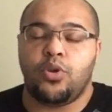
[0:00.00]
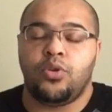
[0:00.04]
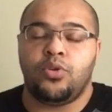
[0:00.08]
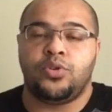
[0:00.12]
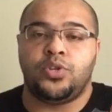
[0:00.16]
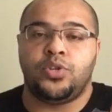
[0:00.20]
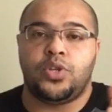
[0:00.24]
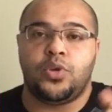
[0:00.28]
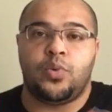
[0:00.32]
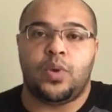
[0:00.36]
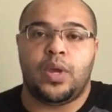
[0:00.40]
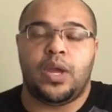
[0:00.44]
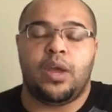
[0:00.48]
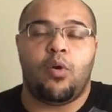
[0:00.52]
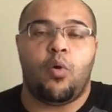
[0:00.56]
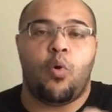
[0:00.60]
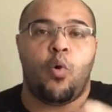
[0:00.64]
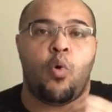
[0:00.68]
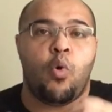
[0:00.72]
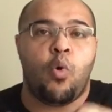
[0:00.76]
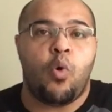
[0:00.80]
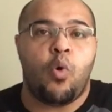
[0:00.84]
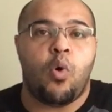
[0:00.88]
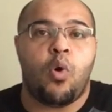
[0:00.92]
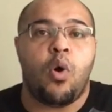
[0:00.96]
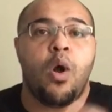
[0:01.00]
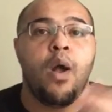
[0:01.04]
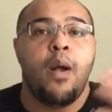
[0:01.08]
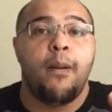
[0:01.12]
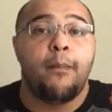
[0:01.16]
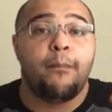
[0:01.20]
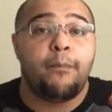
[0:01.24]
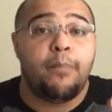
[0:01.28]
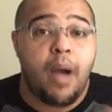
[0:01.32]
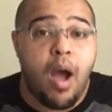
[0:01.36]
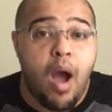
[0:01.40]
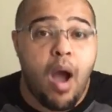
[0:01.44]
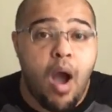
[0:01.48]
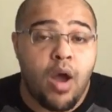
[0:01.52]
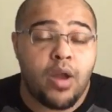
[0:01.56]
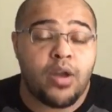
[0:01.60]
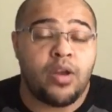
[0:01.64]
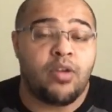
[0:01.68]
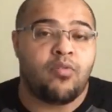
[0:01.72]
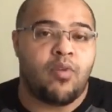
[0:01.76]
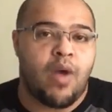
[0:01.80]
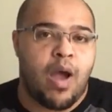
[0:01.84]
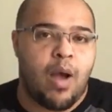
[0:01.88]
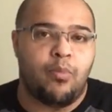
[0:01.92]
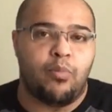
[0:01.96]
you're doing or
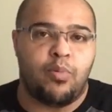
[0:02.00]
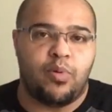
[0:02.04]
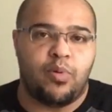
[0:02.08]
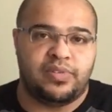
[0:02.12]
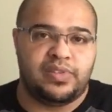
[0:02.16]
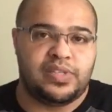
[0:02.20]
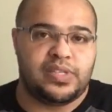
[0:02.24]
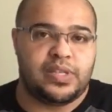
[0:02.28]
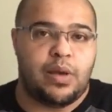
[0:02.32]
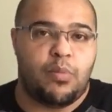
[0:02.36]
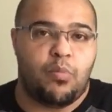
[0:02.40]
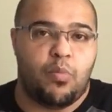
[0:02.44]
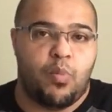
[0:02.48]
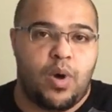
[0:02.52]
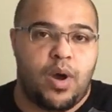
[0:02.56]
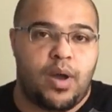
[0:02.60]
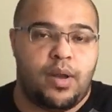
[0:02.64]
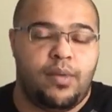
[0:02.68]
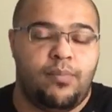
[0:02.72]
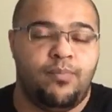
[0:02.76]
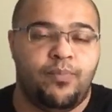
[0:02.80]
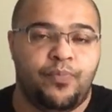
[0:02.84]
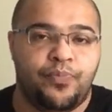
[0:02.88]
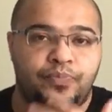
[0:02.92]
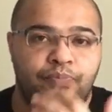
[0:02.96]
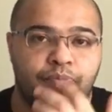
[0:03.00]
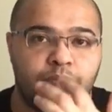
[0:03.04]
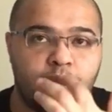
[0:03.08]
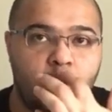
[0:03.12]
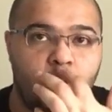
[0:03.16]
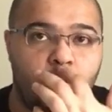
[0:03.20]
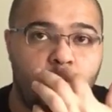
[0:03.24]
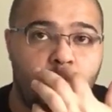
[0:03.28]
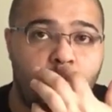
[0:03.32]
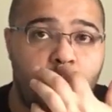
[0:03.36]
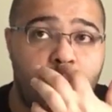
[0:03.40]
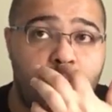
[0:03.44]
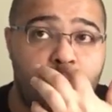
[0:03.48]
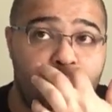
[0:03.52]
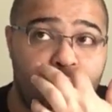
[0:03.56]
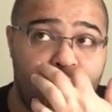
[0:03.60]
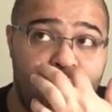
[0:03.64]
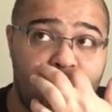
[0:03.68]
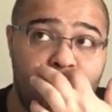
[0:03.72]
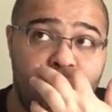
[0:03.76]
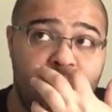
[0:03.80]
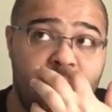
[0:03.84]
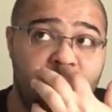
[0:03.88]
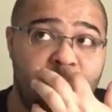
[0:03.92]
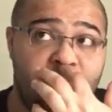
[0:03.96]
partner up with someone. All right,
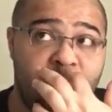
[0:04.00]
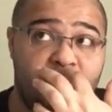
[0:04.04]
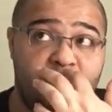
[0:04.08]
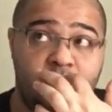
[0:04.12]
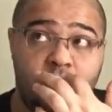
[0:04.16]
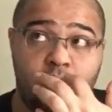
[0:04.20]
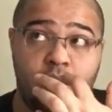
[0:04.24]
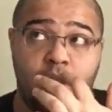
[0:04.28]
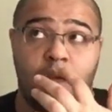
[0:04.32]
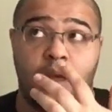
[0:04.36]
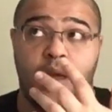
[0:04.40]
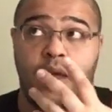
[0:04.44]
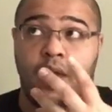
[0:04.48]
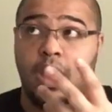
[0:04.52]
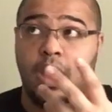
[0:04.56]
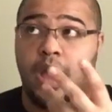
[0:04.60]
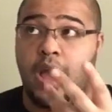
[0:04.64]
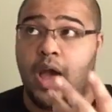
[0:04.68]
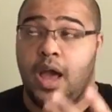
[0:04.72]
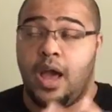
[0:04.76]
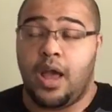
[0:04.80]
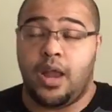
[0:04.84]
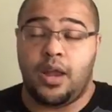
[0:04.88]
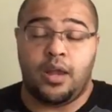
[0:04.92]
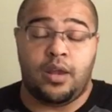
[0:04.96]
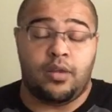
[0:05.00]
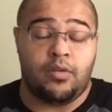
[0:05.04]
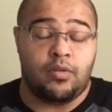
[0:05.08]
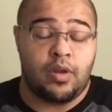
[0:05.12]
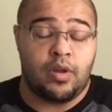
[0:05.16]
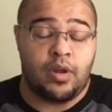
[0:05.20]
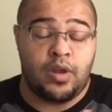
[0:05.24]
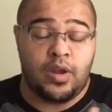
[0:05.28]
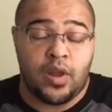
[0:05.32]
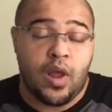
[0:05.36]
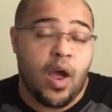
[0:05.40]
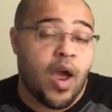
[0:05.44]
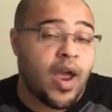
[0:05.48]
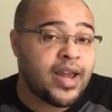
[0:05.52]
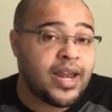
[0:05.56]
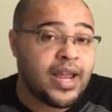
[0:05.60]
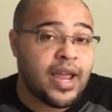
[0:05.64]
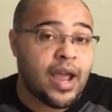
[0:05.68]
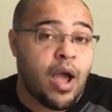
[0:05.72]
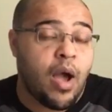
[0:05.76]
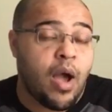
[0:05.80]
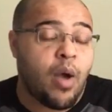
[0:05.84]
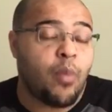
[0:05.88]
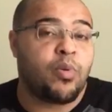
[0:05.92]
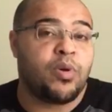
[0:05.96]
maybe even
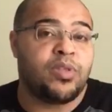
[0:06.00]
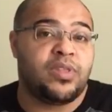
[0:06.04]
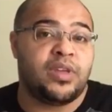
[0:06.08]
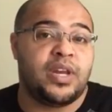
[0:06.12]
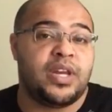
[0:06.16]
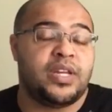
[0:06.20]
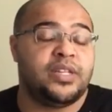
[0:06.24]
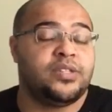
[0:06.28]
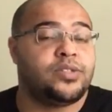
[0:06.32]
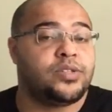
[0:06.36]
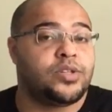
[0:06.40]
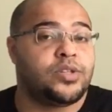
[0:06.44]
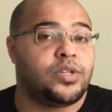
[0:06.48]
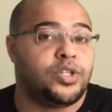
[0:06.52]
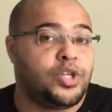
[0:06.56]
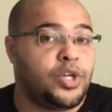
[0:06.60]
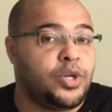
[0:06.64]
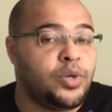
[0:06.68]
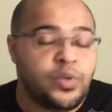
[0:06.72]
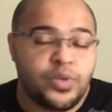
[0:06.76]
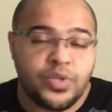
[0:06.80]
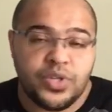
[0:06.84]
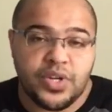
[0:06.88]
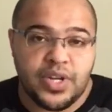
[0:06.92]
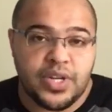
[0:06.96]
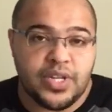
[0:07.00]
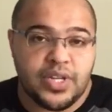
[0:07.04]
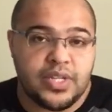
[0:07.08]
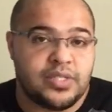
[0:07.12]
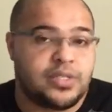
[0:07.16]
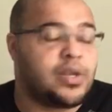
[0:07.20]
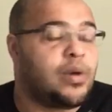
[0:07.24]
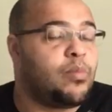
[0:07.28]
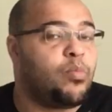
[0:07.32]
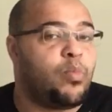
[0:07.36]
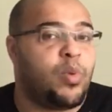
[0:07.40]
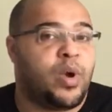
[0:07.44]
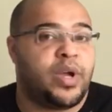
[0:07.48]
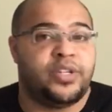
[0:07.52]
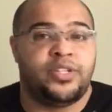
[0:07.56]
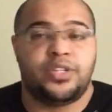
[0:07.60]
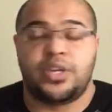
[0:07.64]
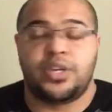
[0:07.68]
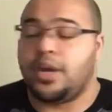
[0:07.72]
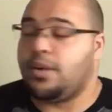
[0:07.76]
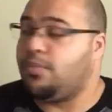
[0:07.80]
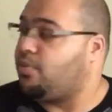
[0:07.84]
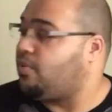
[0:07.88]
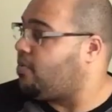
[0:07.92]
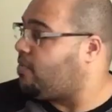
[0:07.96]
lining up with an institution in some way,
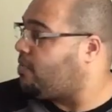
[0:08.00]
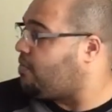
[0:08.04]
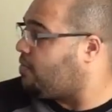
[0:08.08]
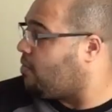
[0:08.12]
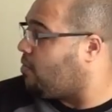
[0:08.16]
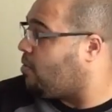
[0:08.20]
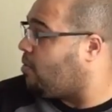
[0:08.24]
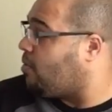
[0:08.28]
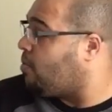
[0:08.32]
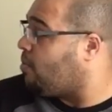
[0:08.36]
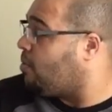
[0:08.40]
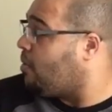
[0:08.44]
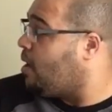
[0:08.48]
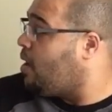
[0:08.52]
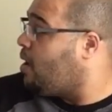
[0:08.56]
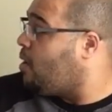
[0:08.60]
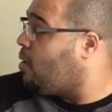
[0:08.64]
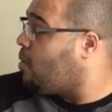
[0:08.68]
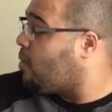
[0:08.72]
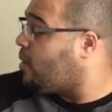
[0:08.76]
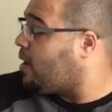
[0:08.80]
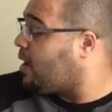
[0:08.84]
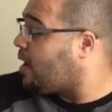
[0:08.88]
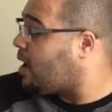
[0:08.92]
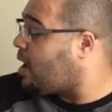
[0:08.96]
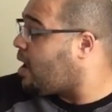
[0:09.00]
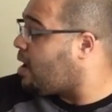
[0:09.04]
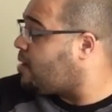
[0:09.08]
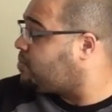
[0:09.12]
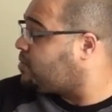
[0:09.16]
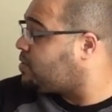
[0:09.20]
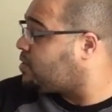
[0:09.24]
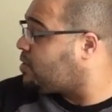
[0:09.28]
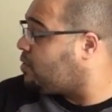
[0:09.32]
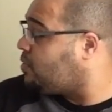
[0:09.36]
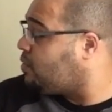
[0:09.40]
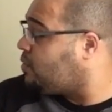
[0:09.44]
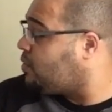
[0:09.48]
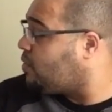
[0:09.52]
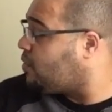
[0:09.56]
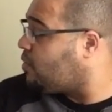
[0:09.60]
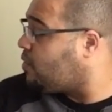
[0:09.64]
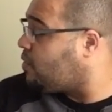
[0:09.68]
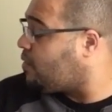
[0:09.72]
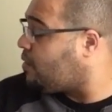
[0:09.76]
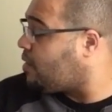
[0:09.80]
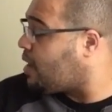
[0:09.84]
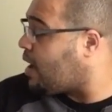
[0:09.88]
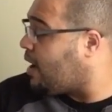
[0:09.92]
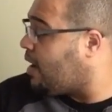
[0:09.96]
shape or form. When it comes to
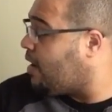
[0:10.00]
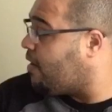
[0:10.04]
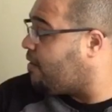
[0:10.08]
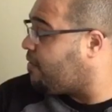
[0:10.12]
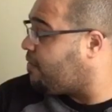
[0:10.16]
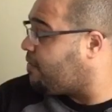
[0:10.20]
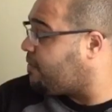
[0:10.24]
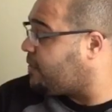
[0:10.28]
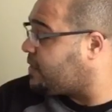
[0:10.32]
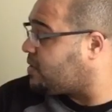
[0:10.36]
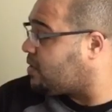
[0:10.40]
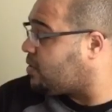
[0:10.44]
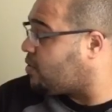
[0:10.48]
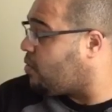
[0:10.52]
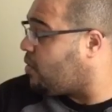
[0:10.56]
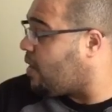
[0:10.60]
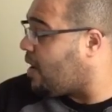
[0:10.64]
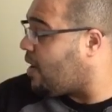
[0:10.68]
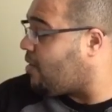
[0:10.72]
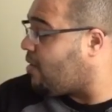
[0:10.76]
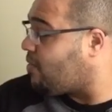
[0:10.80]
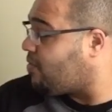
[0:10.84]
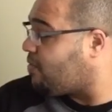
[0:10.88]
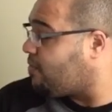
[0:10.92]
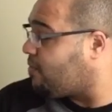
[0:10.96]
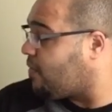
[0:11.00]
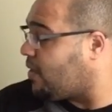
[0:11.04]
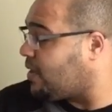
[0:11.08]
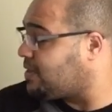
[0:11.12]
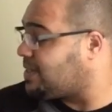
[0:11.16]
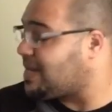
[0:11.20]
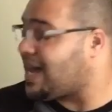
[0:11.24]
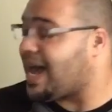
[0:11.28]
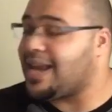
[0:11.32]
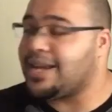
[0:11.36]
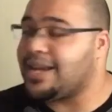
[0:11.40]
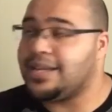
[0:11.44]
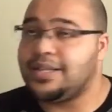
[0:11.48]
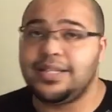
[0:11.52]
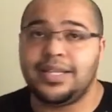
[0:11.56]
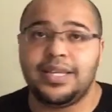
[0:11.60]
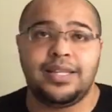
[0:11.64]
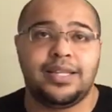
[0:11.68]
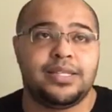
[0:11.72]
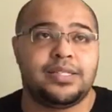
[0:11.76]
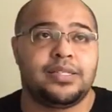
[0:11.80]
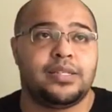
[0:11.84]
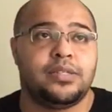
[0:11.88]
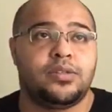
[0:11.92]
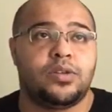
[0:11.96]
your physical health and vitality,
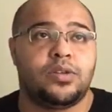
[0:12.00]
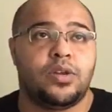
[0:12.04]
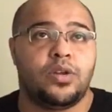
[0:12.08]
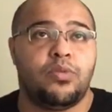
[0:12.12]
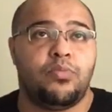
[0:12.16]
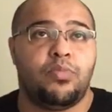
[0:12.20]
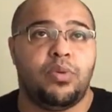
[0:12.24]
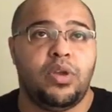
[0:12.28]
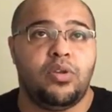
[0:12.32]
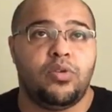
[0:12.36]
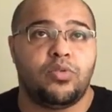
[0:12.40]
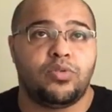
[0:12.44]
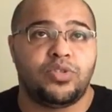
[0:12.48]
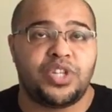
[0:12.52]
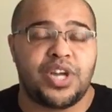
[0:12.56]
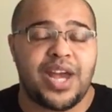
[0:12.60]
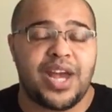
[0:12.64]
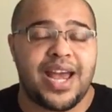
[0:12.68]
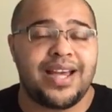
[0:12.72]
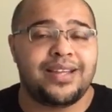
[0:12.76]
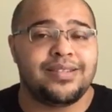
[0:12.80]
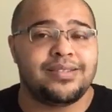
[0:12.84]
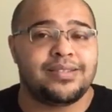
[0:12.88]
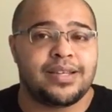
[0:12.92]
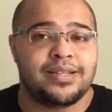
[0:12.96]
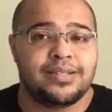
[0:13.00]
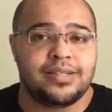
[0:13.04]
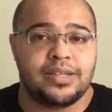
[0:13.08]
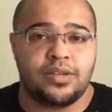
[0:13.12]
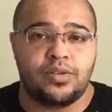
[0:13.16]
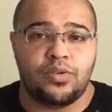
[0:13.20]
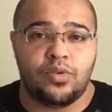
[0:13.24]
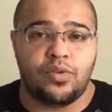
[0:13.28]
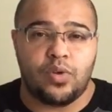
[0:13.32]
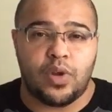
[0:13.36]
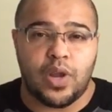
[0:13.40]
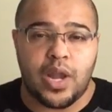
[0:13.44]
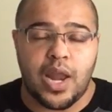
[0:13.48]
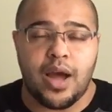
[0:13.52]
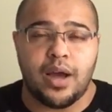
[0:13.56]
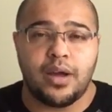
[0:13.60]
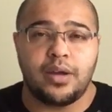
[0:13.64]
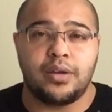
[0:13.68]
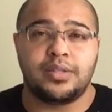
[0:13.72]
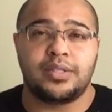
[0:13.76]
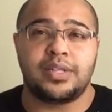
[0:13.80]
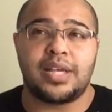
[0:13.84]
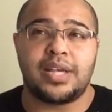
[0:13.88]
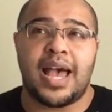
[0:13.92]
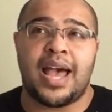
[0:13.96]
this is going to be your chest, as in your
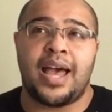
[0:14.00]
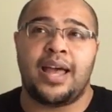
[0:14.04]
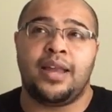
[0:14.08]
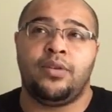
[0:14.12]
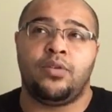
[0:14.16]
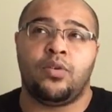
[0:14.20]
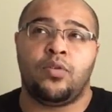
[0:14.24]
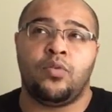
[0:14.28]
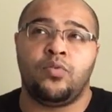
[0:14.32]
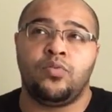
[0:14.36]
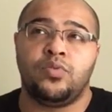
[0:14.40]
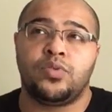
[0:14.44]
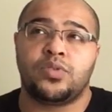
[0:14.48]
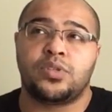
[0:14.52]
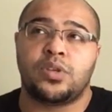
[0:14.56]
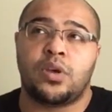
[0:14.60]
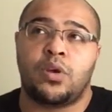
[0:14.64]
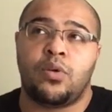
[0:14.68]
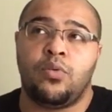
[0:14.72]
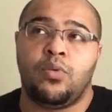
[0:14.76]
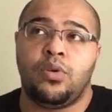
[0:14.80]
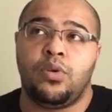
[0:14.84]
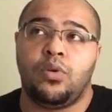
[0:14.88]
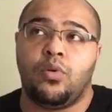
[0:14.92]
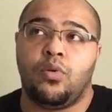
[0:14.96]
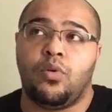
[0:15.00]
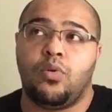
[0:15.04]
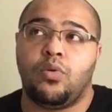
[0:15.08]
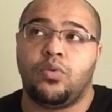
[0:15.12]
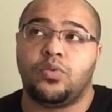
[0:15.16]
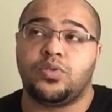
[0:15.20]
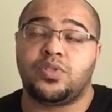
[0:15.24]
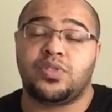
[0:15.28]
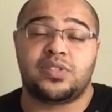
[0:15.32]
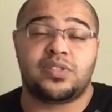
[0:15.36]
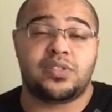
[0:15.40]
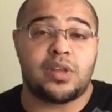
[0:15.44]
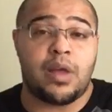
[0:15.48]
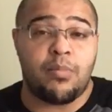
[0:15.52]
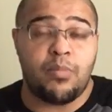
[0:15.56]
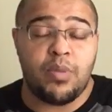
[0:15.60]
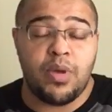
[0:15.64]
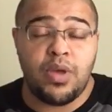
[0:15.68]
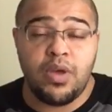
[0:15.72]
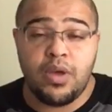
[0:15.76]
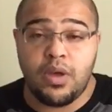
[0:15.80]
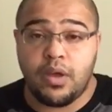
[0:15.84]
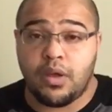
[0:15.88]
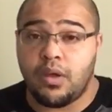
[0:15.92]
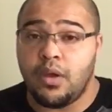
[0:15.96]
lungs, and also your
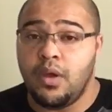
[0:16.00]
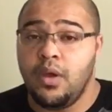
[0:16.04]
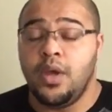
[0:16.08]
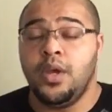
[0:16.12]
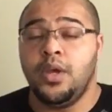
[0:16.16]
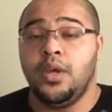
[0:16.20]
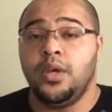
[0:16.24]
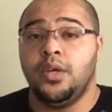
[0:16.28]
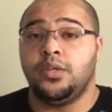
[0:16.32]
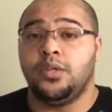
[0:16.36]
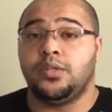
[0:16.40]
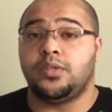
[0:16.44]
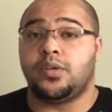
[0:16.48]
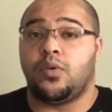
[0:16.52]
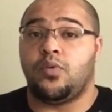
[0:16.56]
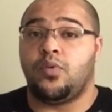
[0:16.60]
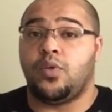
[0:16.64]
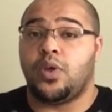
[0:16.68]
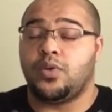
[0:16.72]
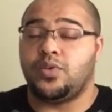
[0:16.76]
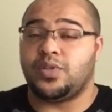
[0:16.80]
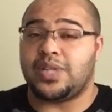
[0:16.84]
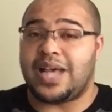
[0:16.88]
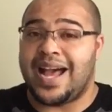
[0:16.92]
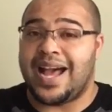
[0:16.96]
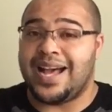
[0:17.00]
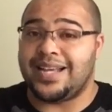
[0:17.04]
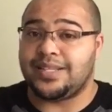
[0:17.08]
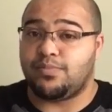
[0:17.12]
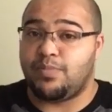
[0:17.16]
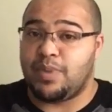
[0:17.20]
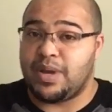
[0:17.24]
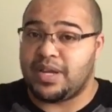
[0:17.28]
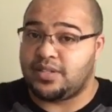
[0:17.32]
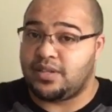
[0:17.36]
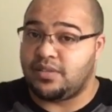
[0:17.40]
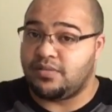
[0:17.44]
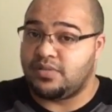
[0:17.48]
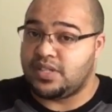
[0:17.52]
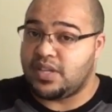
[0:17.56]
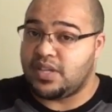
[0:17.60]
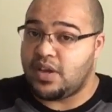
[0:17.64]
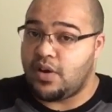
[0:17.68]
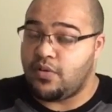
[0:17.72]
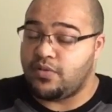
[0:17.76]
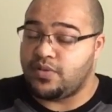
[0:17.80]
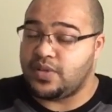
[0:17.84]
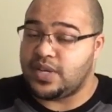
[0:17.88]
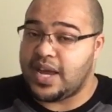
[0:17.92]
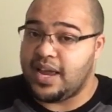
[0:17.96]
stomach. So those aspects of
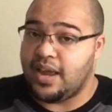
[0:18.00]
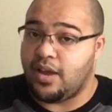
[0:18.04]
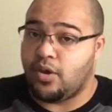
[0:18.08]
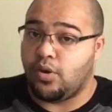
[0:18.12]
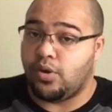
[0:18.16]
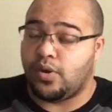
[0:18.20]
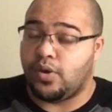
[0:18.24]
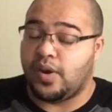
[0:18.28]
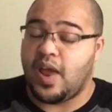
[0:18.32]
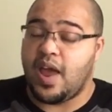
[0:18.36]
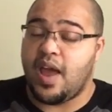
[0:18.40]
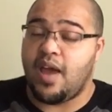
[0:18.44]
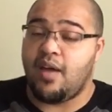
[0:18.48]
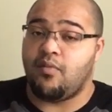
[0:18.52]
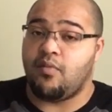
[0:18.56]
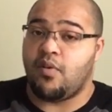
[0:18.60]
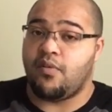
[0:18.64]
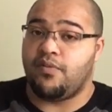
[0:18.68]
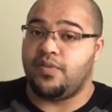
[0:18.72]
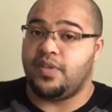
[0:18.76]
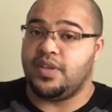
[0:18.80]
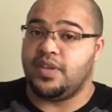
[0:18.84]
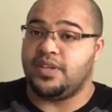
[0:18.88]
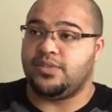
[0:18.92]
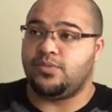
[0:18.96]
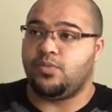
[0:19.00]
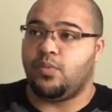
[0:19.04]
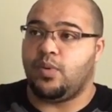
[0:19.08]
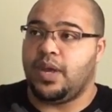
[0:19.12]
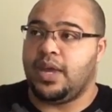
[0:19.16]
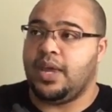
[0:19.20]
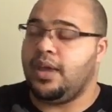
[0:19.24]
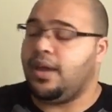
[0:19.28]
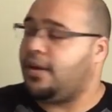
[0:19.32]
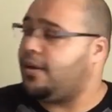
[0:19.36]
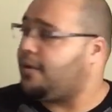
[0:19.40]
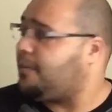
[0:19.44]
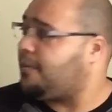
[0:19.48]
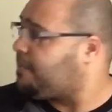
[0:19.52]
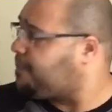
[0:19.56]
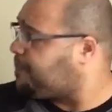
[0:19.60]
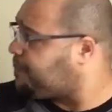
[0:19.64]
self, take good care of this week.